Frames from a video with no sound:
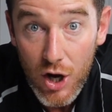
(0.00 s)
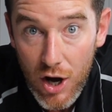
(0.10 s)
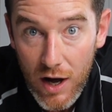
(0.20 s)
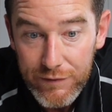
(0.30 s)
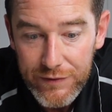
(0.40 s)

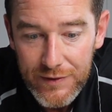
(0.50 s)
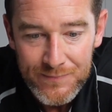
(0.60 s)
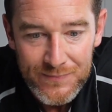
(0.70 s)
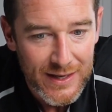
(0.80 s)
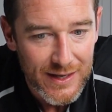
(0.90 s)
off
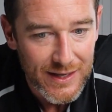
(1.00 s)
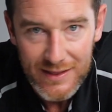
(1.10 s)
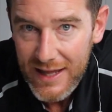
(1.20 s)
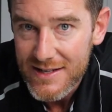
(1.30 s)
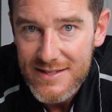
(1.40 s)
and
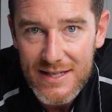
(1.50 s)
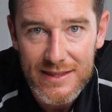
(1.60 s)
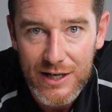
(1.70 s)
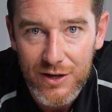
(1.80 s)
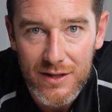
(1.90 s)
let it sit
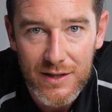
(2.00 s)
there.